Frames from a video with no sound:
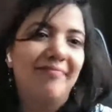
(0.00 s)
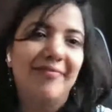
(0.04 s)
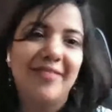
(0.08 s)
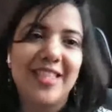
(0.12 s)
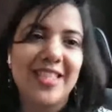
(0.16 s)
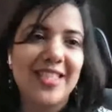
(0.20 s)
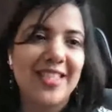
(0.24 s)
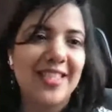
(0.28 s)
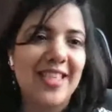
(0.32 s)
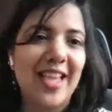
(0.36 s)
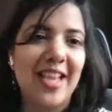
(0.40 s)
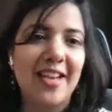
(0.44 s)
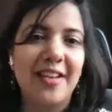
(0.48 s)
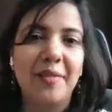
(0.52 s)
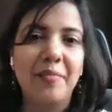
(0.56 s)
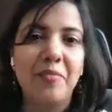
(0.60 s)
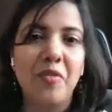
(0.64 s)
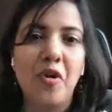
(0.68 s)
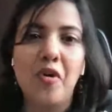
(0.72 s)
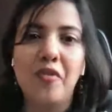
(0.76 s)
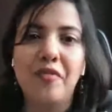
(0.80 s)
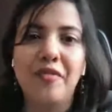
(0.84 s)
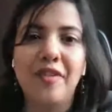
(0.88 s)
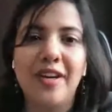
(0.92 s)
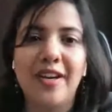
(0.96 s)
send them
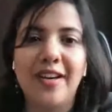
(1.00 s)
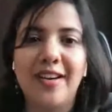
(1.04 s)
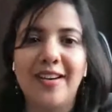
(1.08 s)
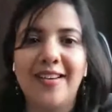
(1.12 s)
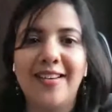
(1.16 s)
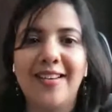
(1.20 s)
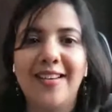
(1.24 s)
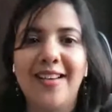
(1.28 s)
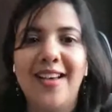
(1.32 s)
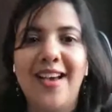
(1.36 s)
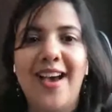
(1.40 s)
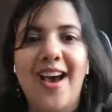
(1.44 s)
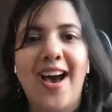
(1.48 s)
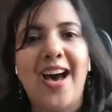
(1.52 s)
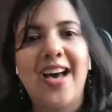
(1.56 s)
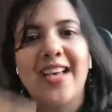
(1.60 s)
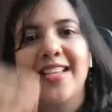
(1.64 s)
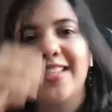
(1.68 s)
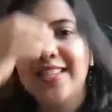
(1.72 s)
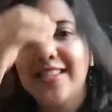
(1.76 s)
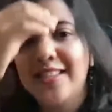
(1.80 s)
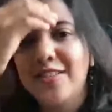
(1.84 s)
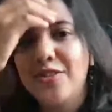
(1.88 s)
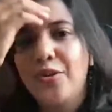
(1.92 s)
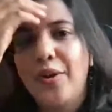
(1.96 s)
over.
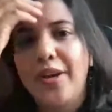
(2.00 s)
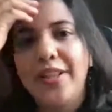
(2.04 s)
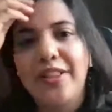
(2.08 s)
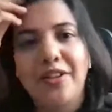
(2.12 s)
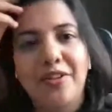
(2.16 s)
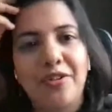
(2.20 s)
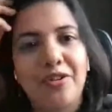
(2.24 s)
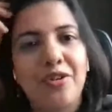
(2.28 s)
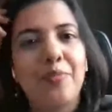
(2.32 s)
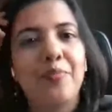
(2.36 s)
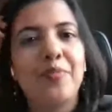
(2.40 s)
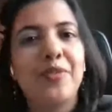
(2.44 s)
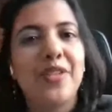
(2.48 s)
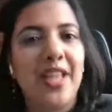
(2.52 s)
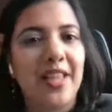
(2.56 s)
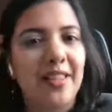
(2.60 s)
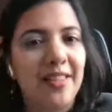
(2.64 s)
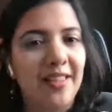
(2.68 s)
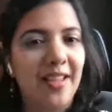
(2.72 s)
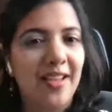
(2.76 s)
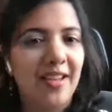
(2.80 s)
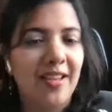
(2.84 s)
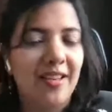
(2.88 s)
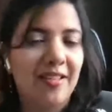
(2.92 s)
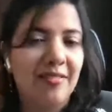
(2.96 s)
Ask, join the groups,
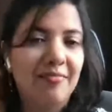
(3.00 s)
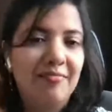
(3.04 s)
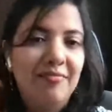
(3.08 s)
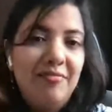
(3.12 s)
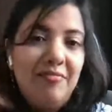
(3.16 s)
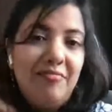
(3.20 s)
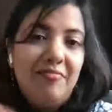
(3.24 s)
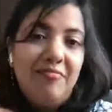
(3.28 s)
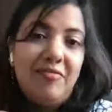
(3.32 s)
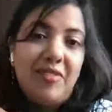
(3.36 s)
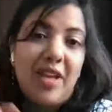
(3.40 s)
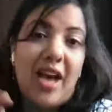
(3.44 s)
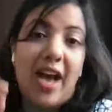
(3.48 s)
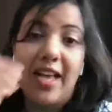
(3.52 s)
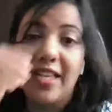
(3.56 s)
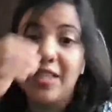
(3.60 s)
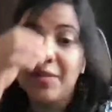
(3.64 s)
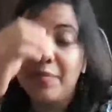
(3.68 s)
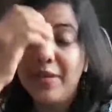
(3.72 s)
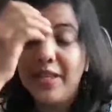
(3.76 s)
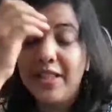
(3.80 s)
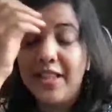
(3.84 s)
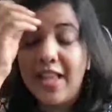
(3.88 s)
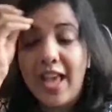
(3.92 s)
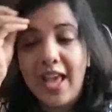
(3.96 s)
and ask
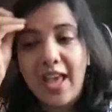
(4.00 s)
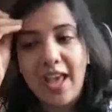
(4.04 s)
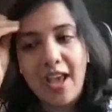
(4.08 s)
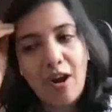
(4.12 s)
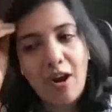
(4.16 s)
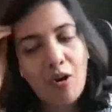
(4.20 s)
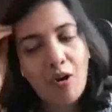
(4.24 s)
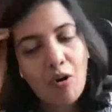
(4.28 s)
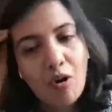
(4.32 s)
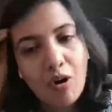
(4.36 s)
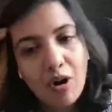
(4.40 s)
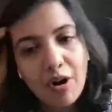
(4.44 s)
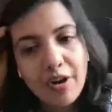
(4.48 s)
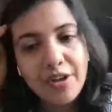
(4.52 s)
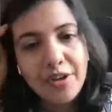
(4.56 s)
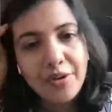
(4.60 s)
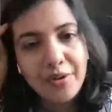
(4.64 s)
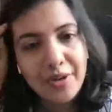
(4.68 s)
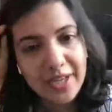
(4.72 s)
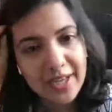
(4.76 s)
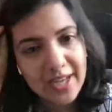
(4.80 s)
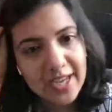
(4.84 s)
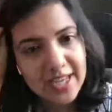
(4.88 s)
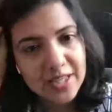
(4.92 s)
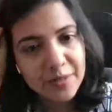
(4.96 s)
me there, or you
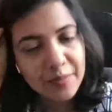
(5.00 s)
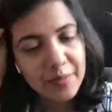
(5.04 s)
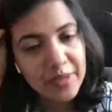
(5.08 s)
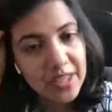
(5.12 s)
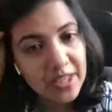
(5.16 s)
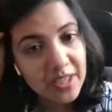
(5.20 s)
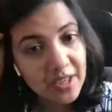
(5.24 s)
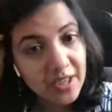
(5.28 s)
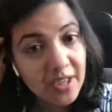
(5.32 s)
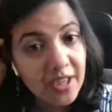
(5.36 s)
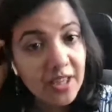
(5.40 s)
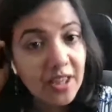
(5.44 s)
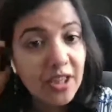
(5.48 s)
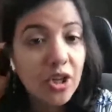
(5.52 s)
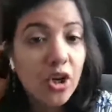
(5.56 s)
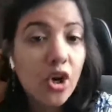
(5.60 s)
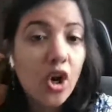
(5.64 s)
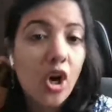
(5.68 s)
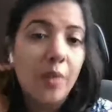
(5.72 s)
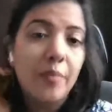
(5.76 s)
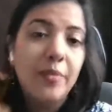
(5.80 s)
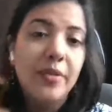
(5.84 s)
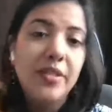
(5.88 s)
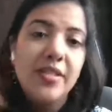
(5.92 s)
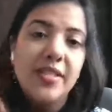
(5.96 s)
can ask me here in the
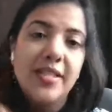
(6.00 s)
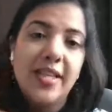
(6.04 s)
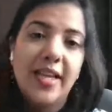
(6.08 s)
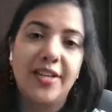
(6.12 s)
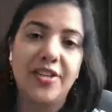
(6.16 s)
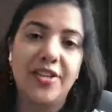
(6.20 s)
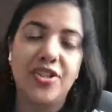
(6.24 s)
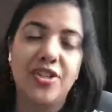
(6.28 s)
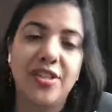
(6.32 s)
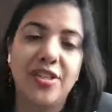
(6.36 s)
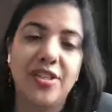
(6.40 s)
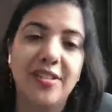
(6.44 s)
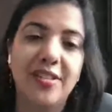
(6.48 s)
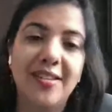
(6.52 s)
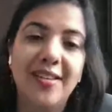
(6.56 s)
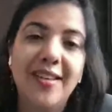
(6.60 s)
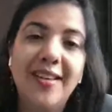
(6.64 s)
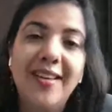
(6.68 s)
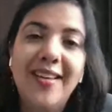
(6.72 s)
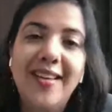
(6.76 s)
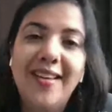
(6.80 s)
comment section.